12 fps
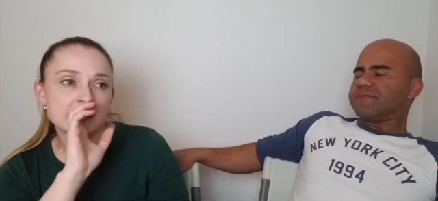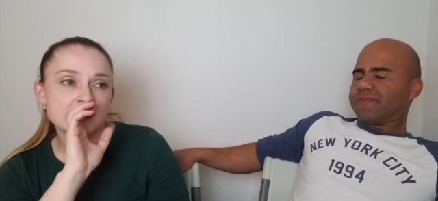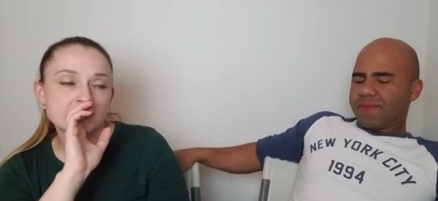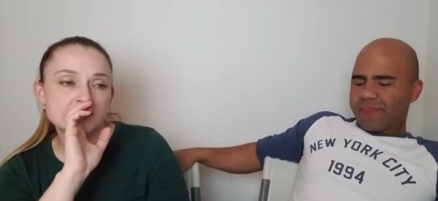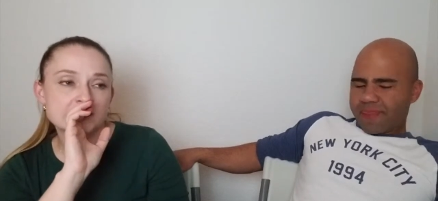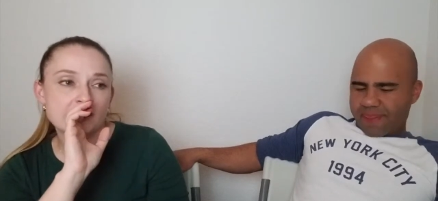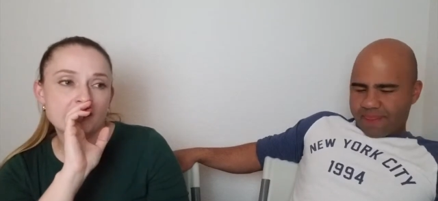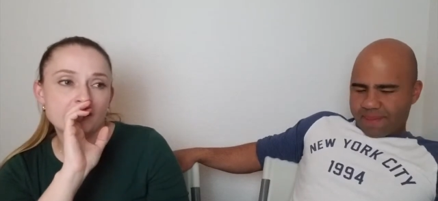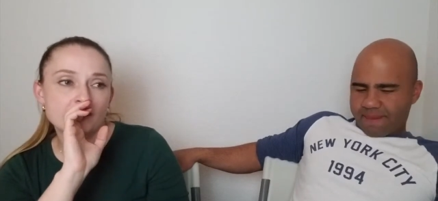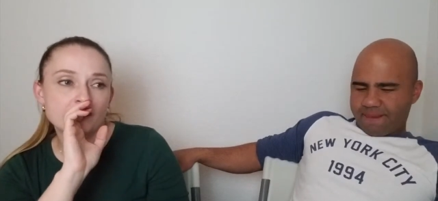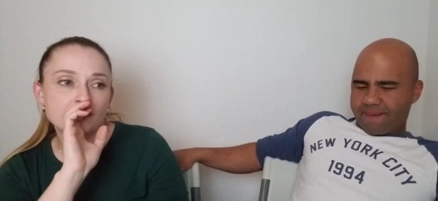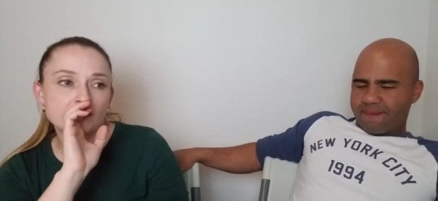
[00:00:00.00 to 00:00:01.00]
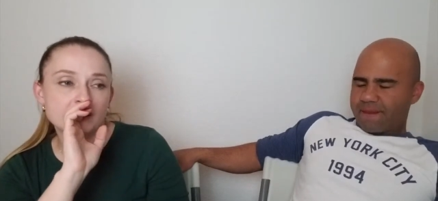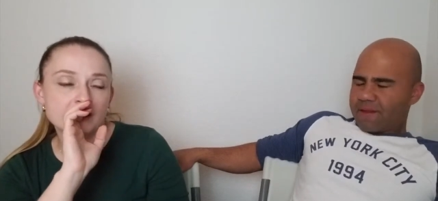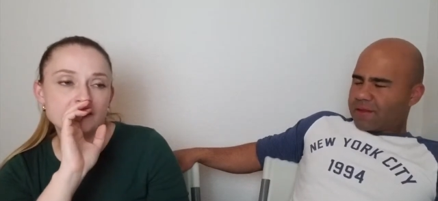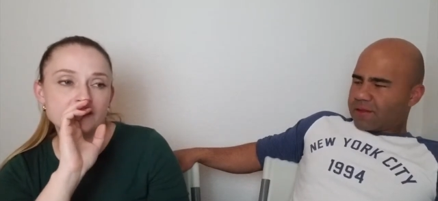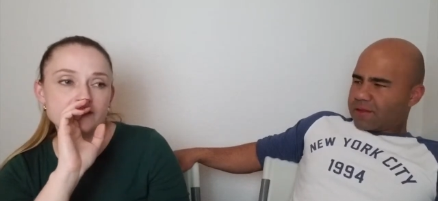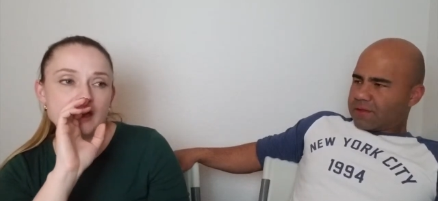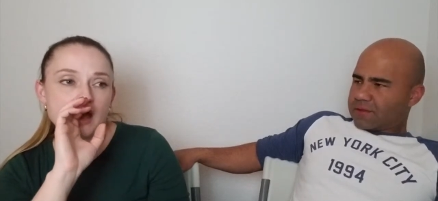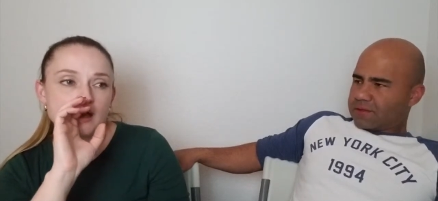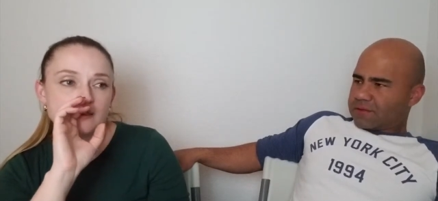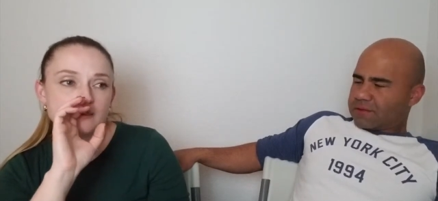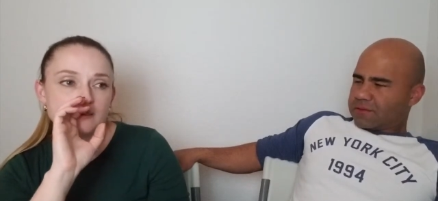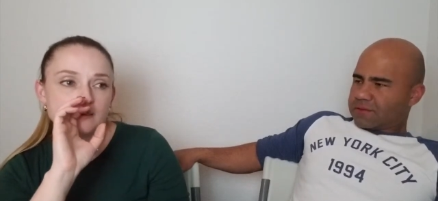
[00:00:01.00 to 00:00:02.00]
Speaker 1: So if
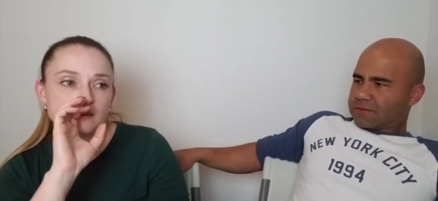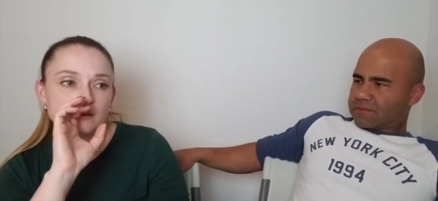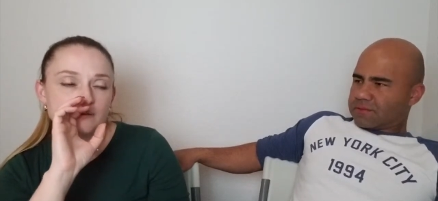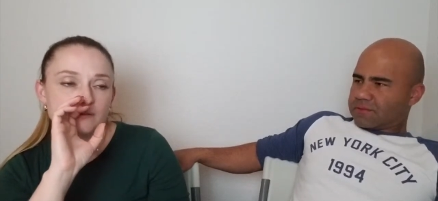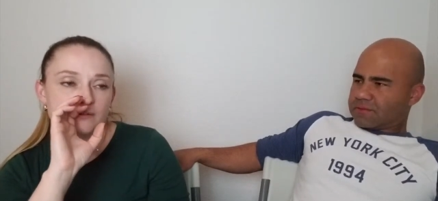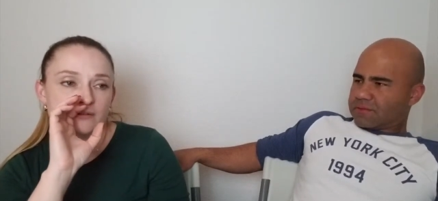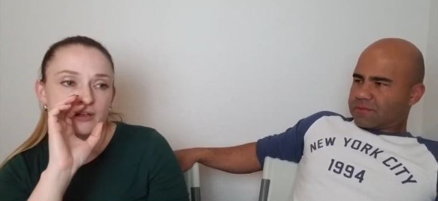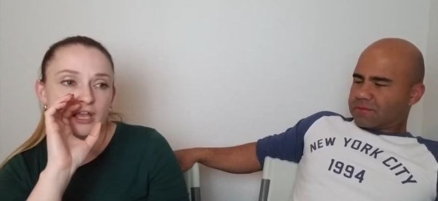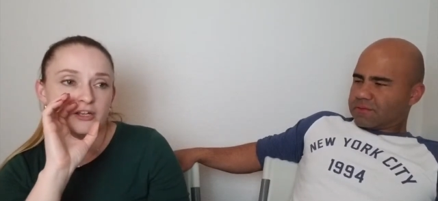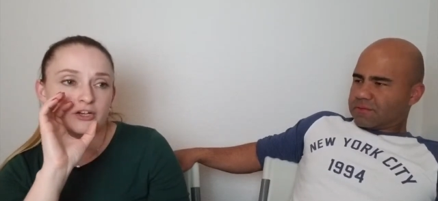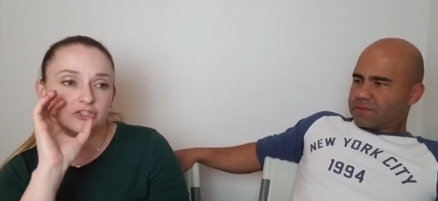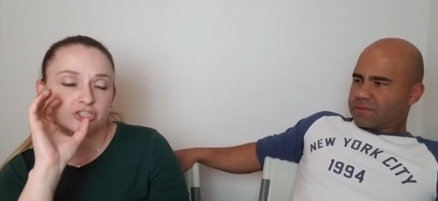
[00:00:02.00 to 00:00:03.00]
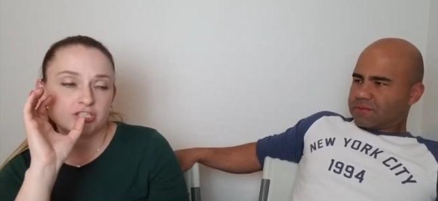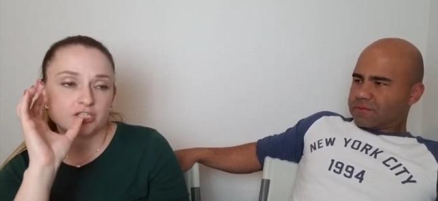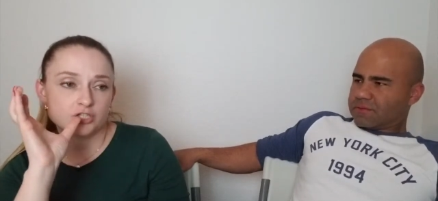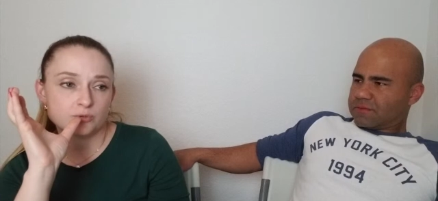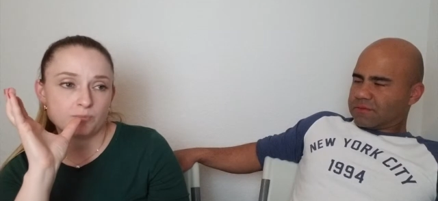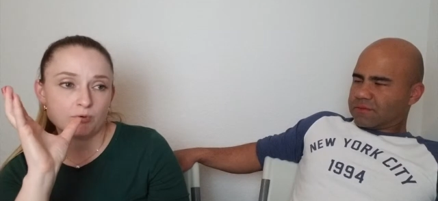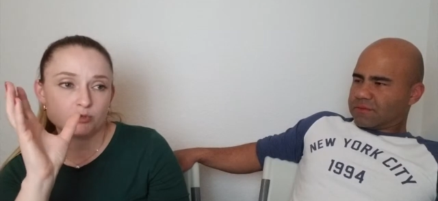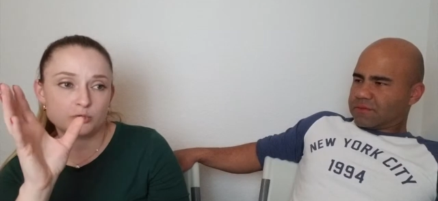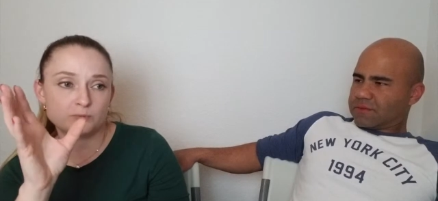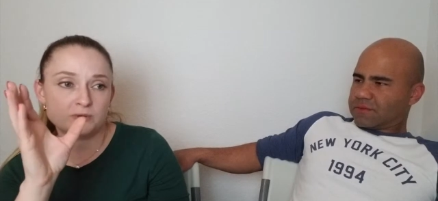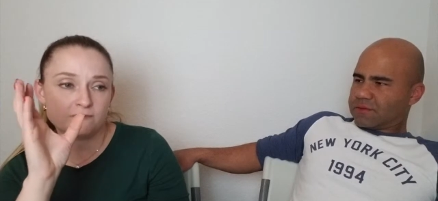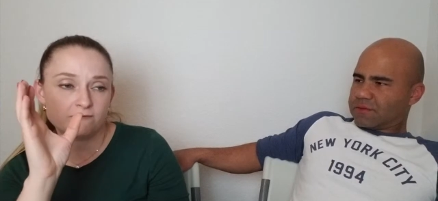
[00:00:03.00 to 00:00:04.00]
that energy that's supposed to
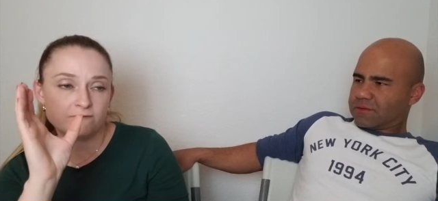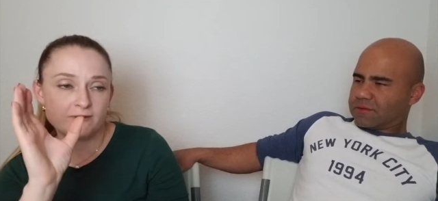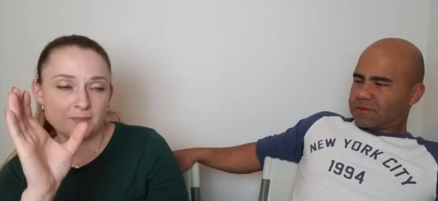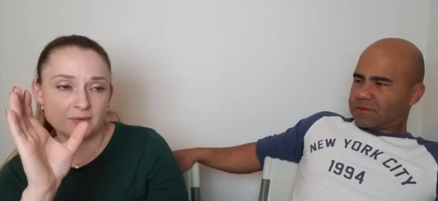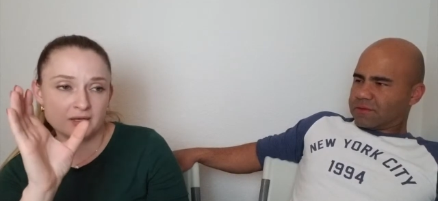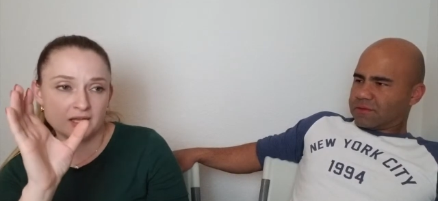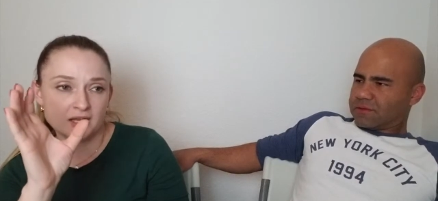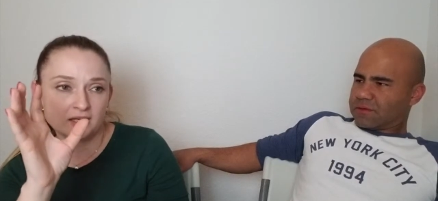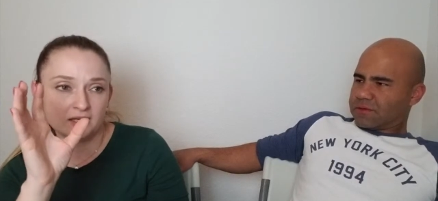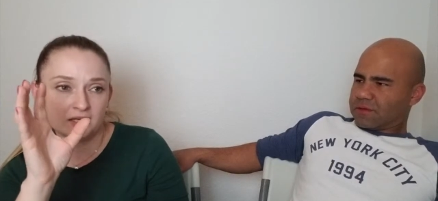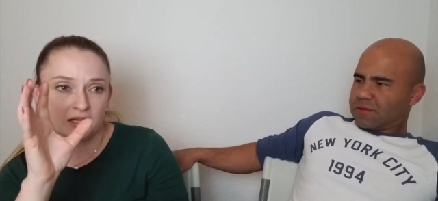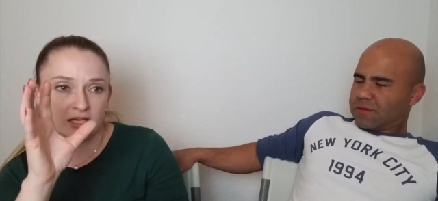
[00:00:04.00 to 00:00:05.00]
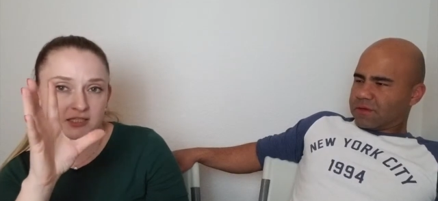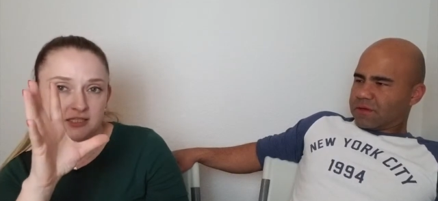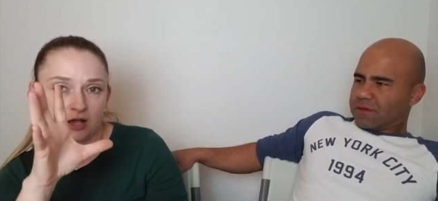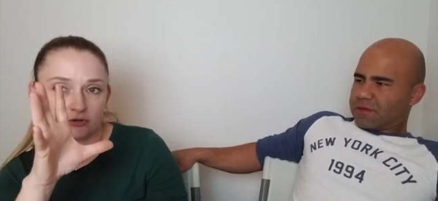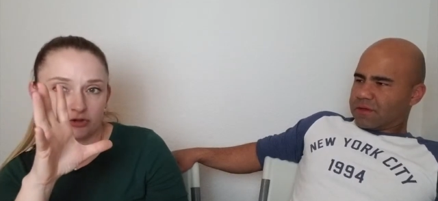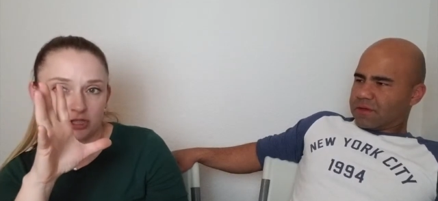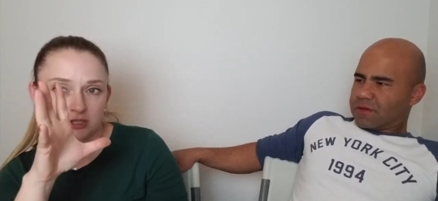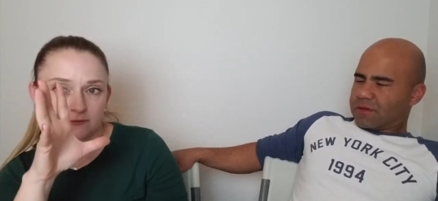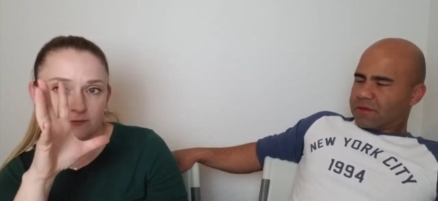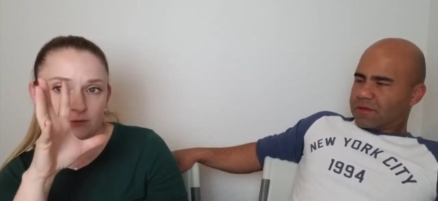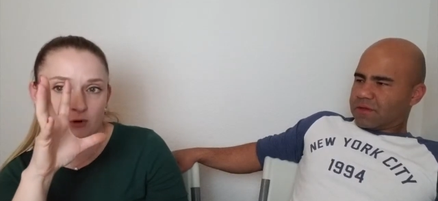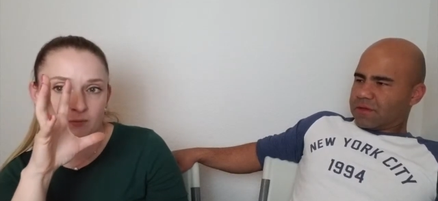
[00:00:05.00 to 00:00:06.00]
be feminine is now
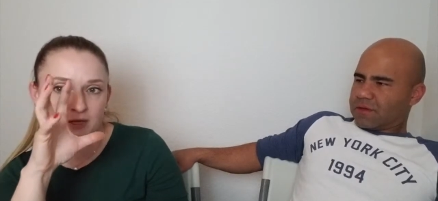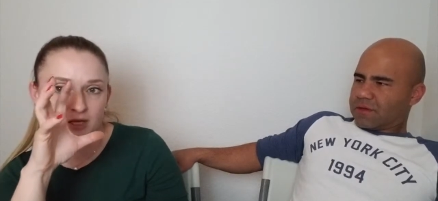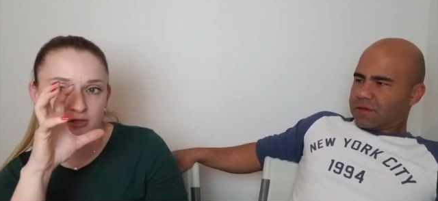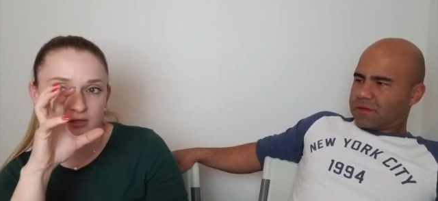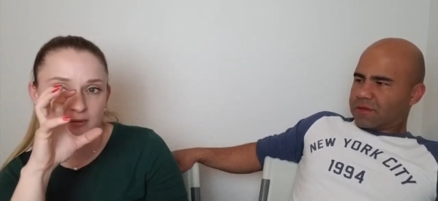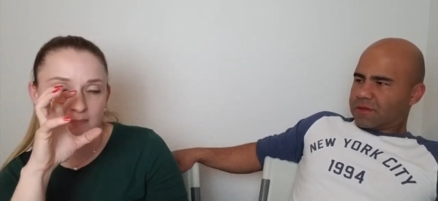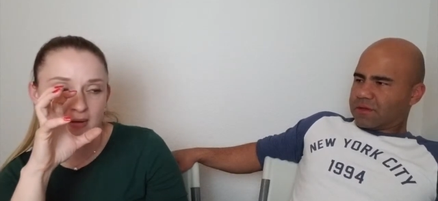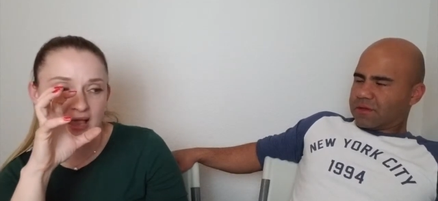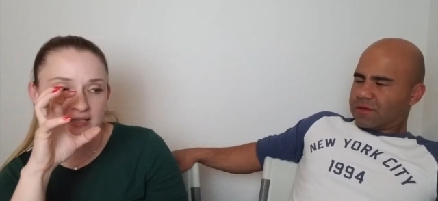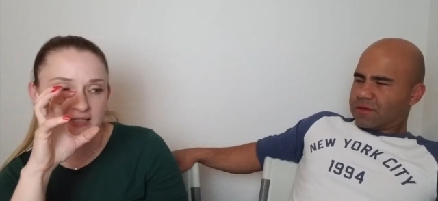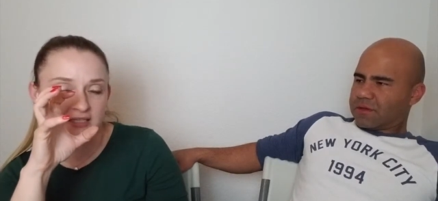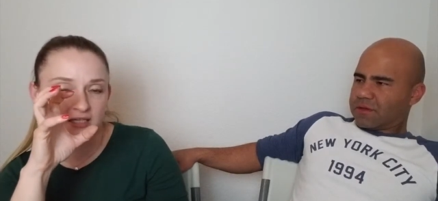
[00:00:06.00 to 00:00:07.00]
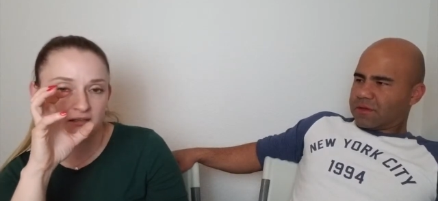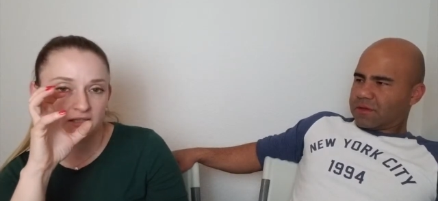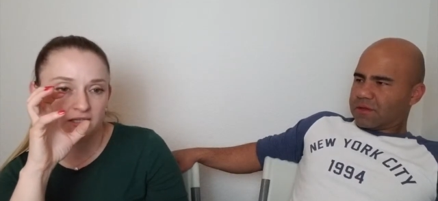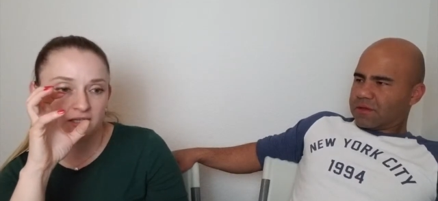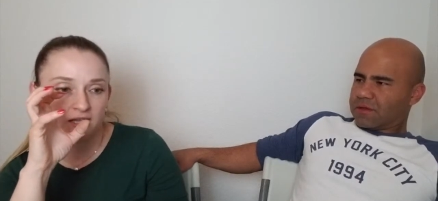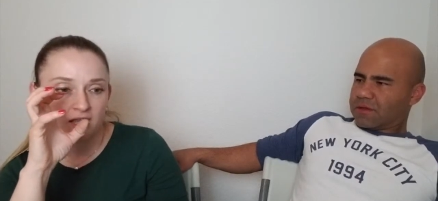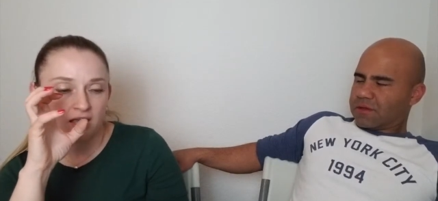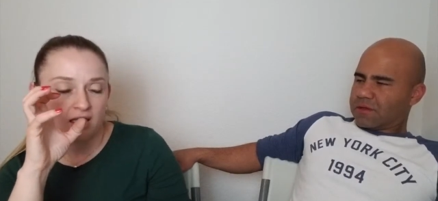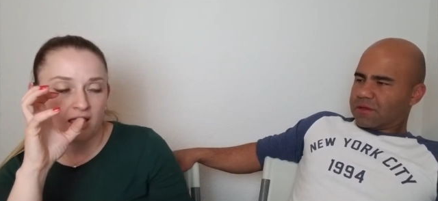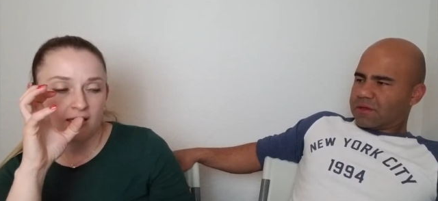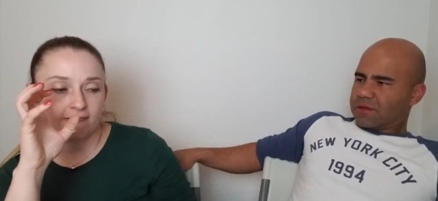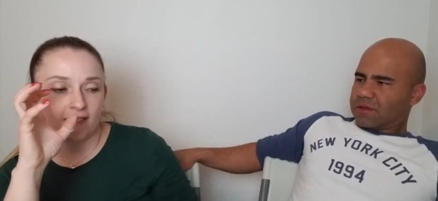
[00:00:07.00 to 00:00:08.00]
transforming into the masculine
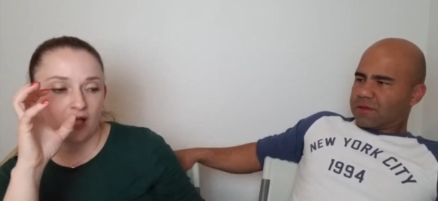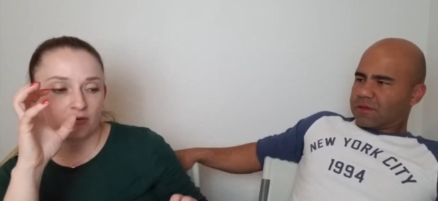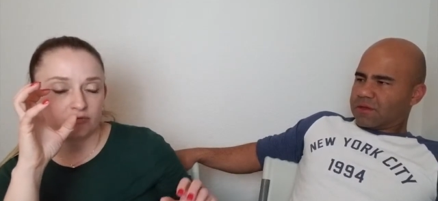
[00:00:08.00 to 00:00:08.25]
and now